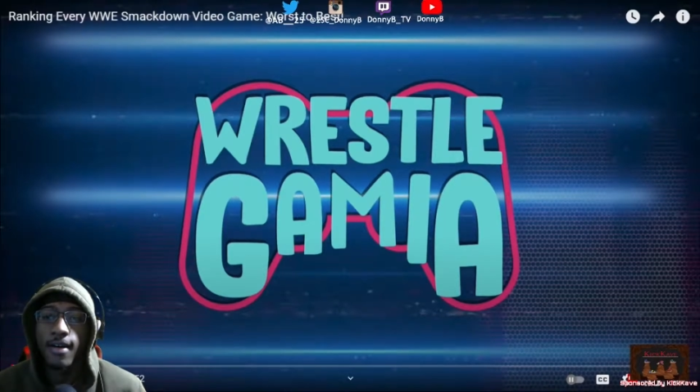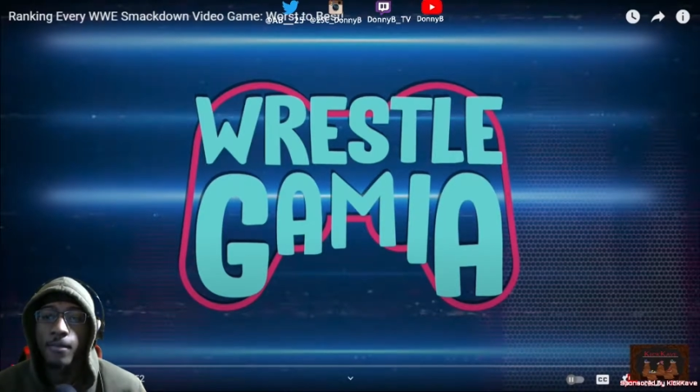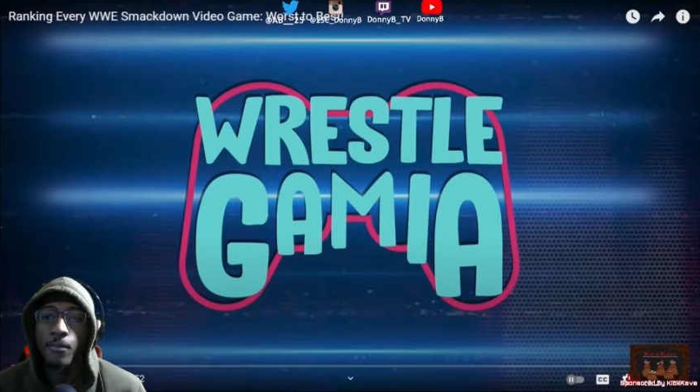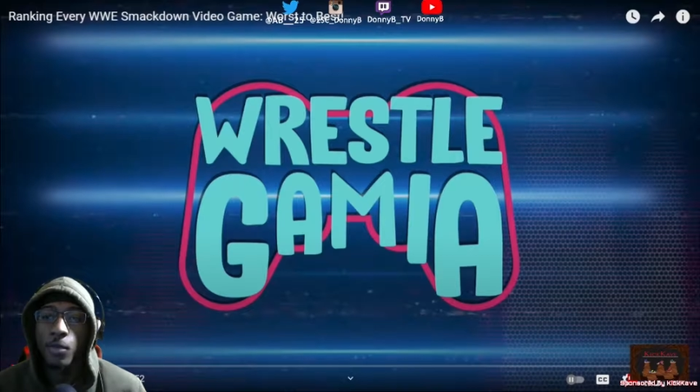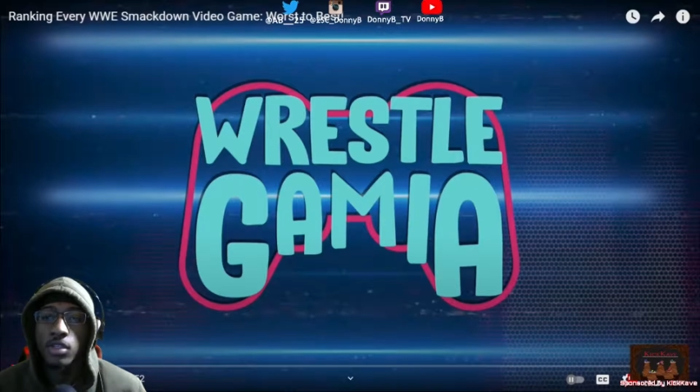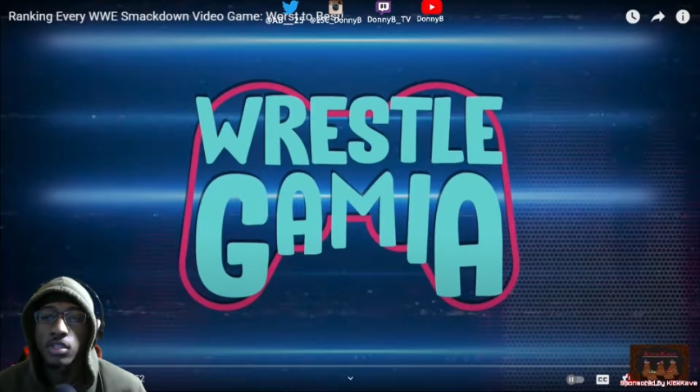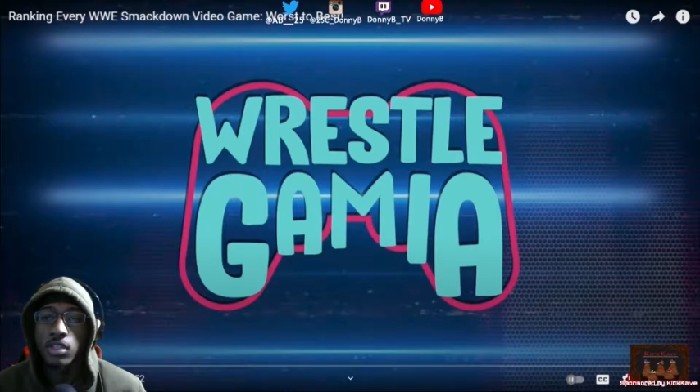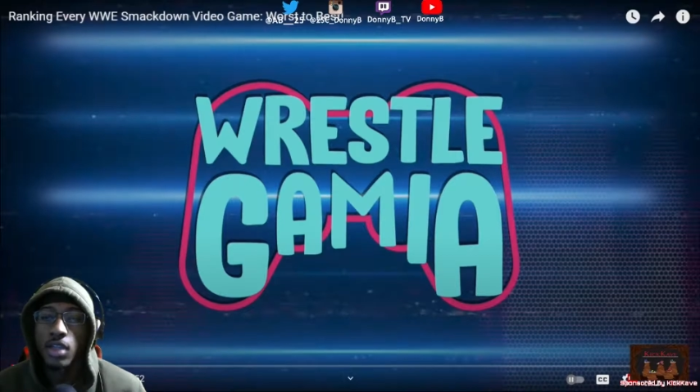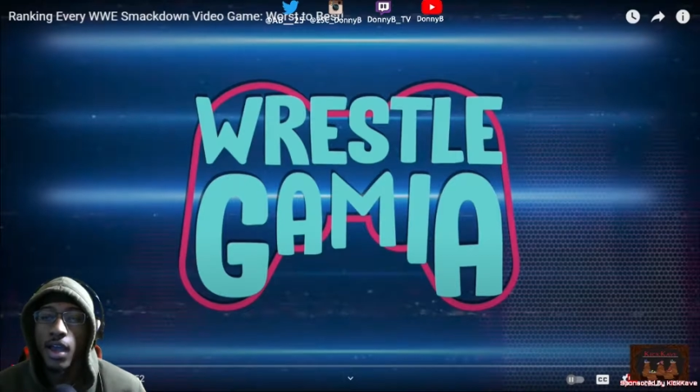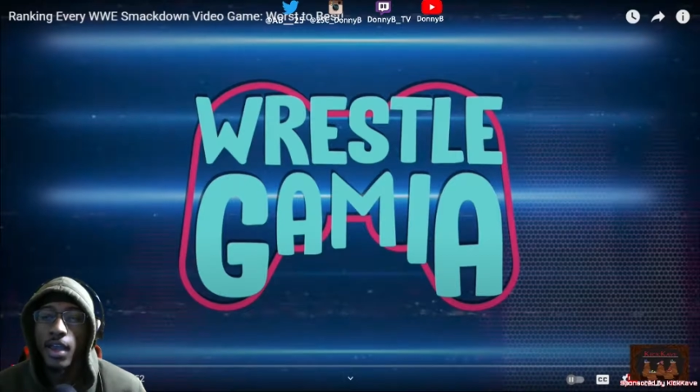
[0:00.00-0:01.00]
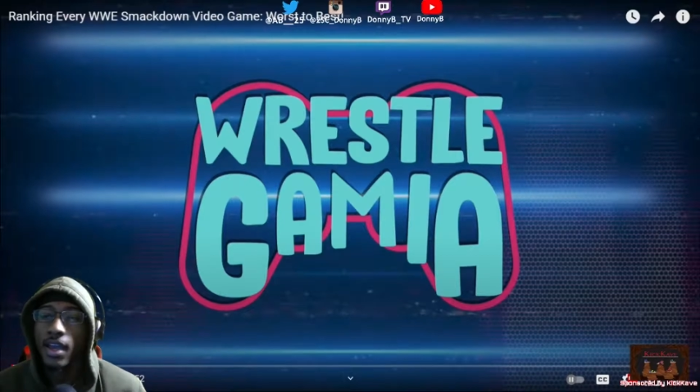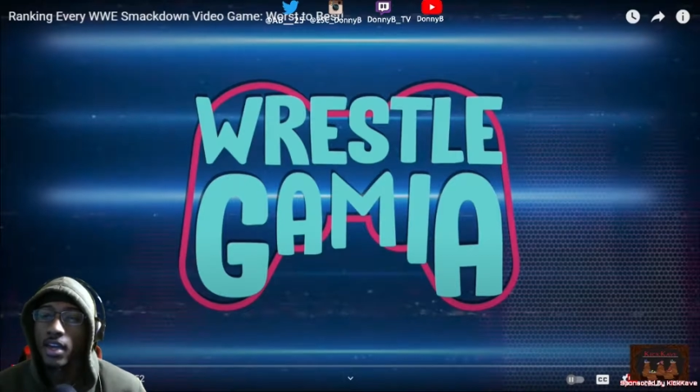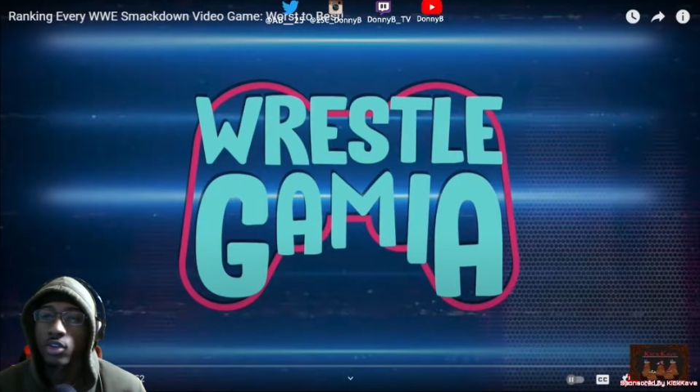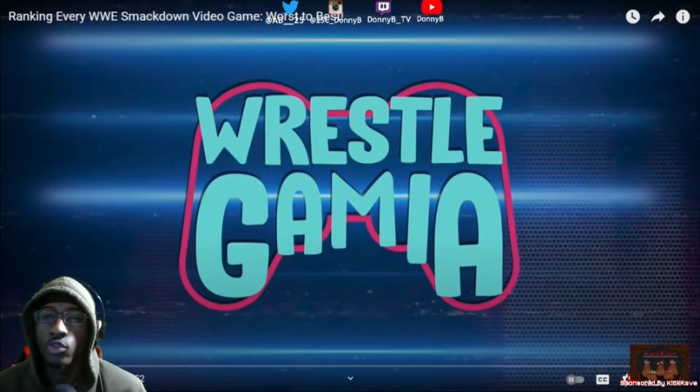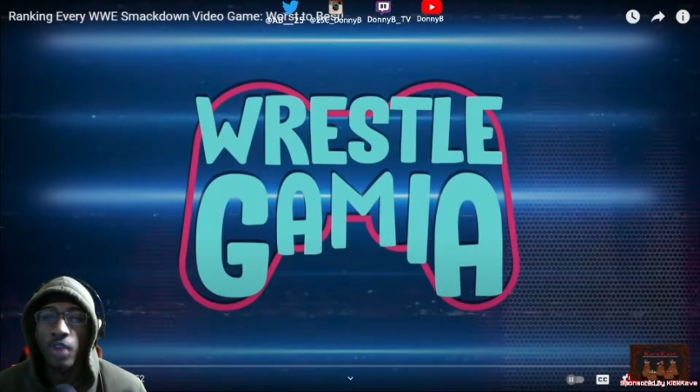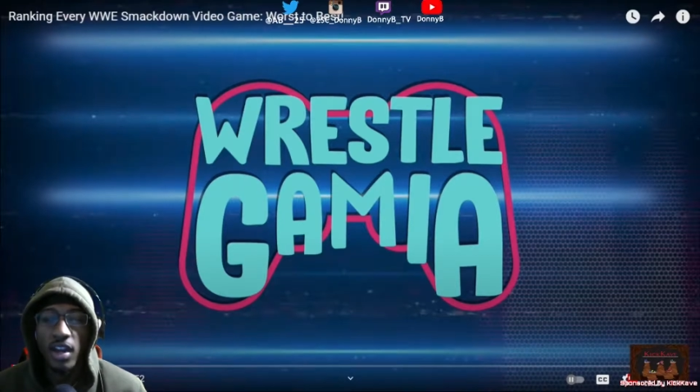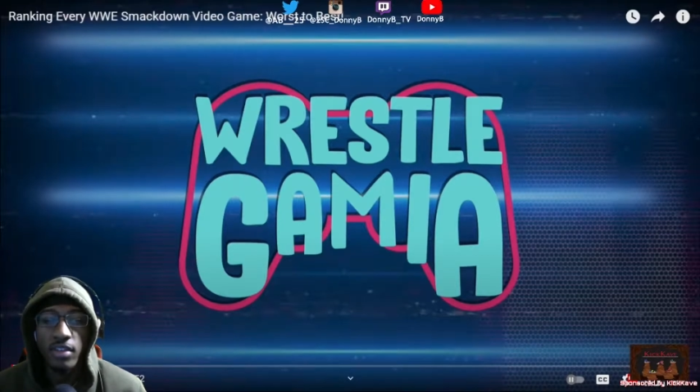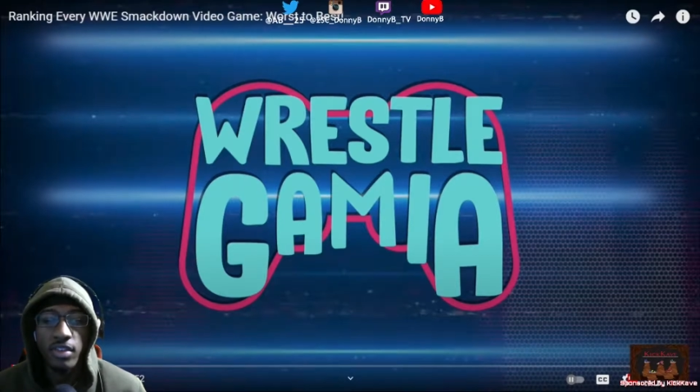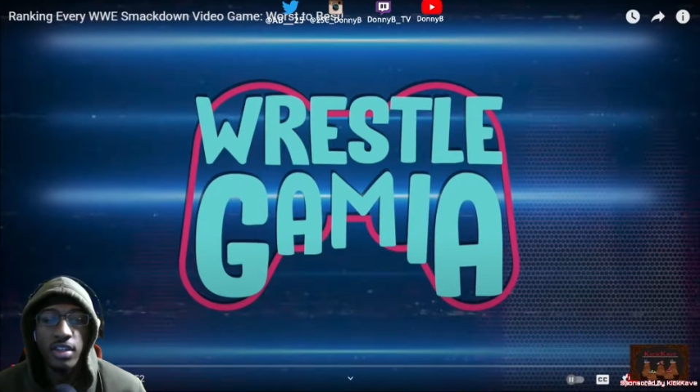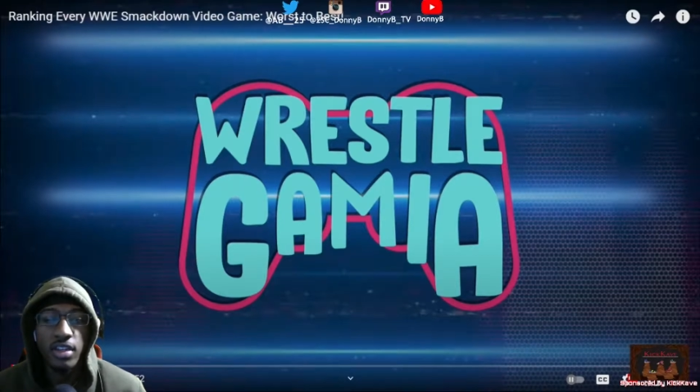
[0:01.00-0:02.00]
Once I kind of grew out of
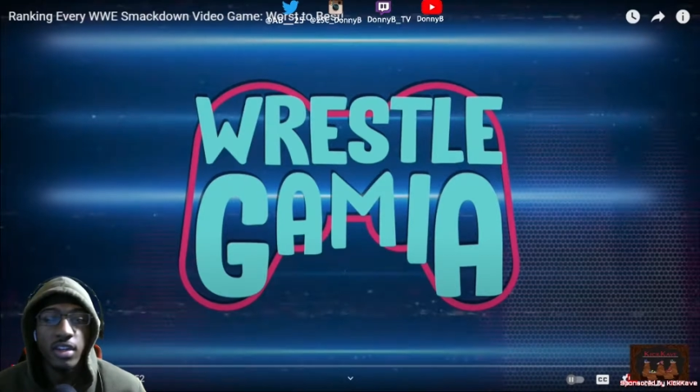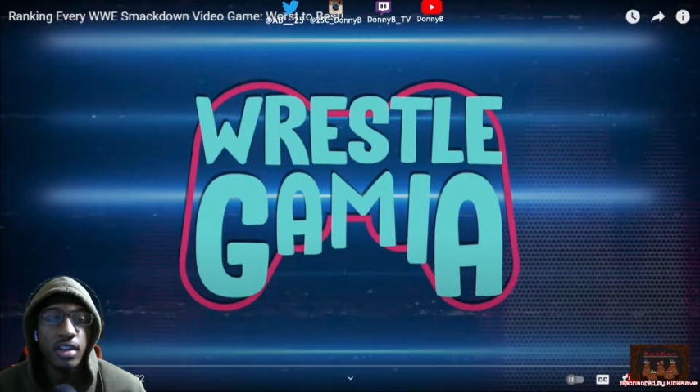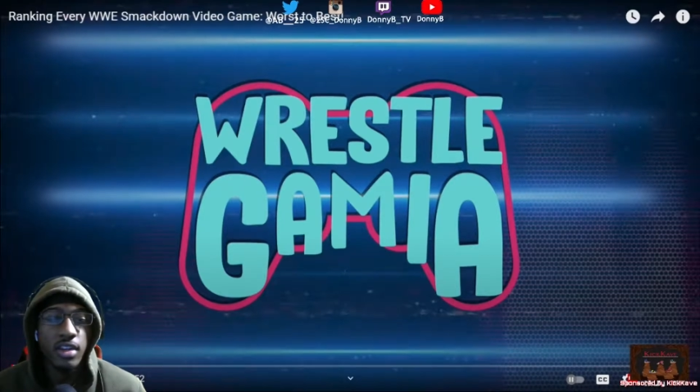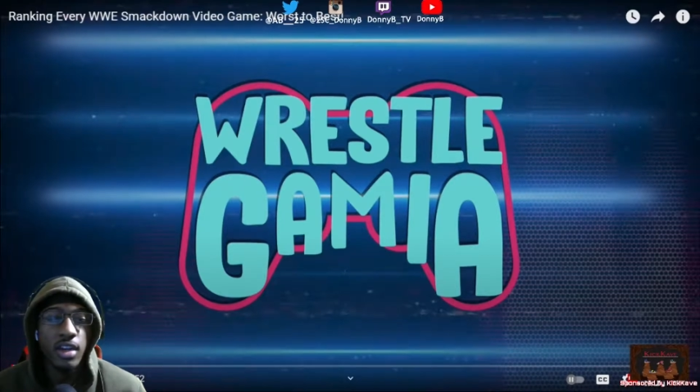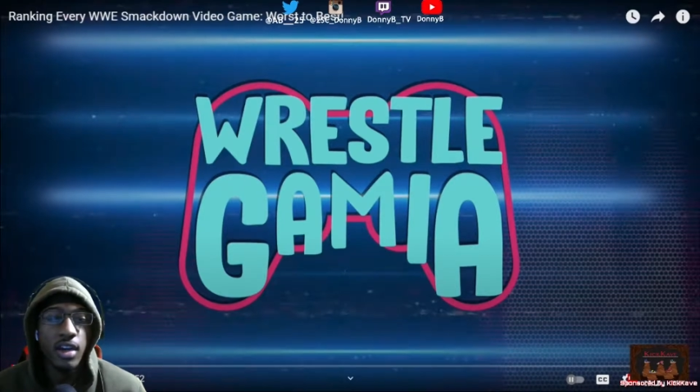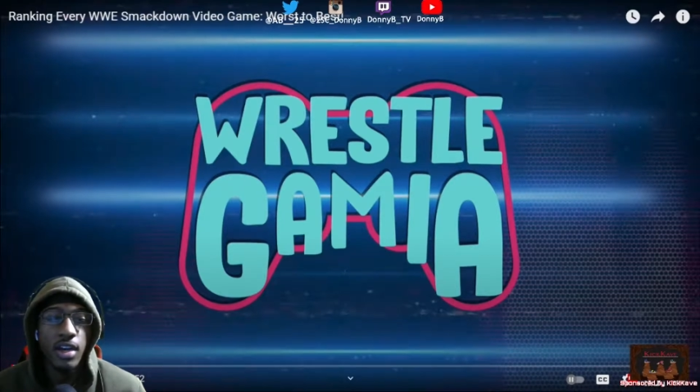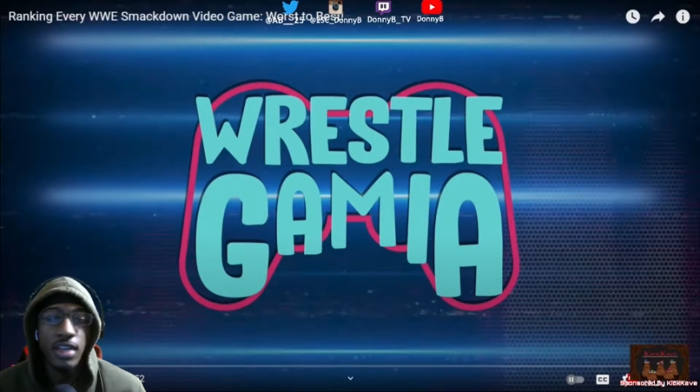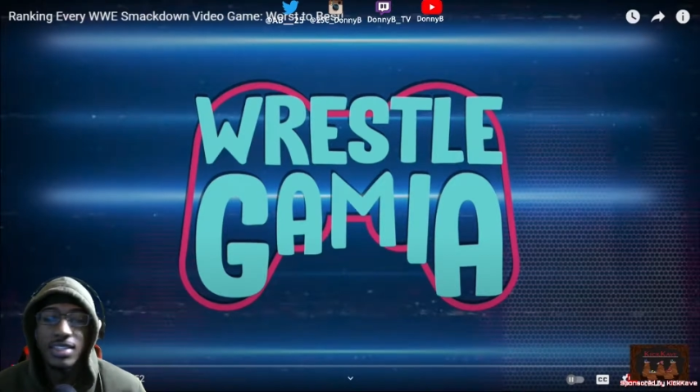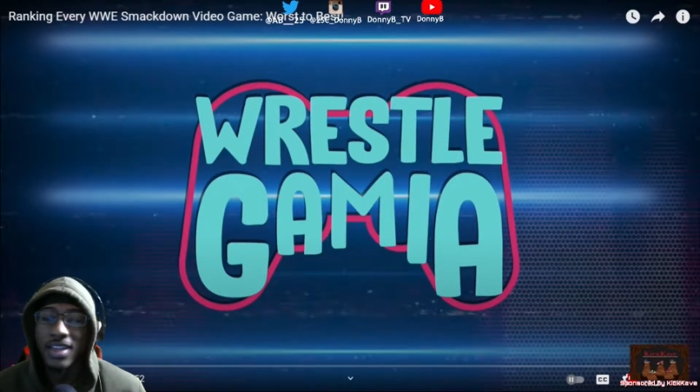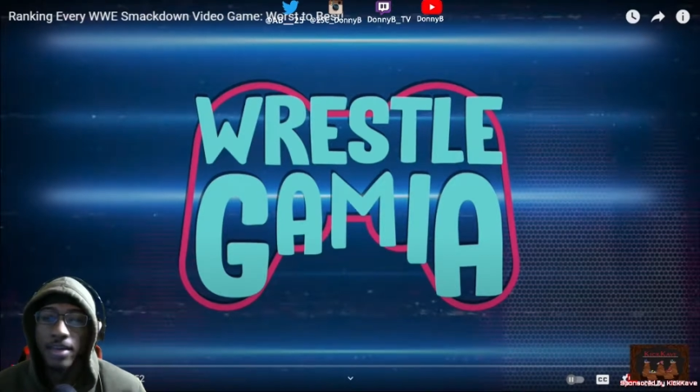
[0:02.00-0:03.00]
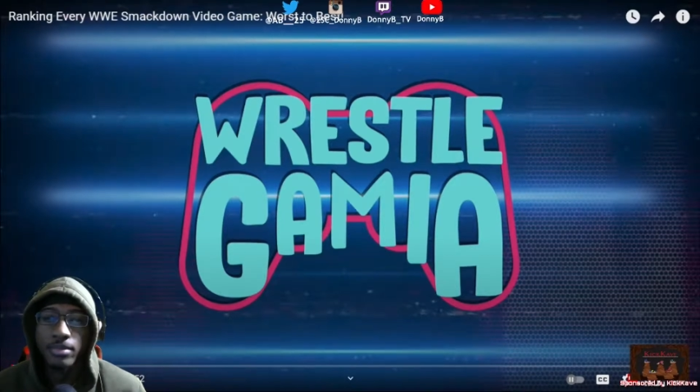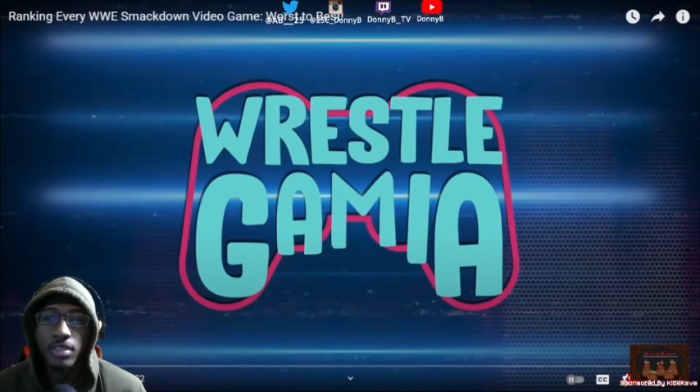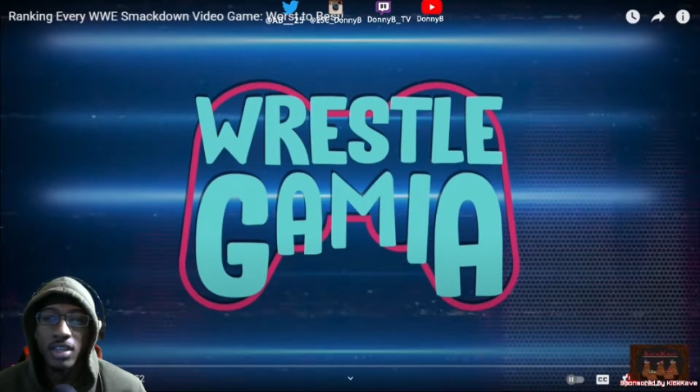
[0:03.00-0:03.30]
it, I stopped.